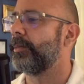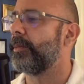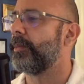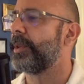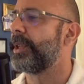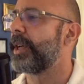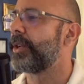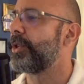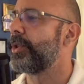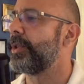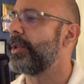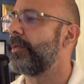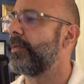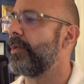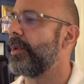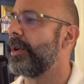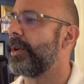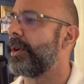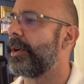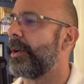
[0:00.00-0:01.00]
section of
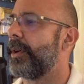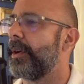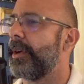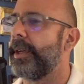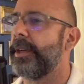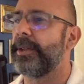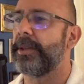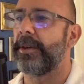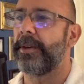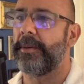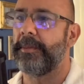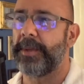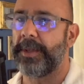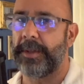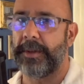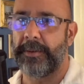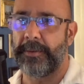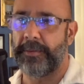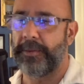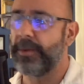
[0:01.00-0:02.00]
work in terms
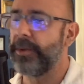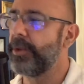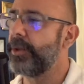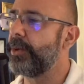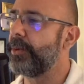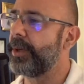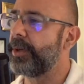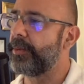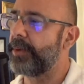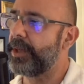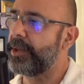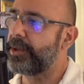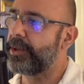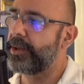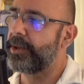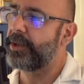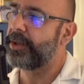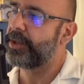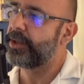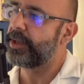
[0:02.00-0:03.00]
of doing
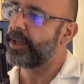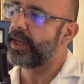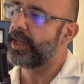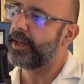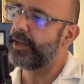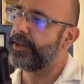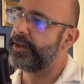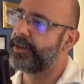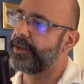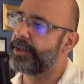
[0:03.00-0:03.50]
research and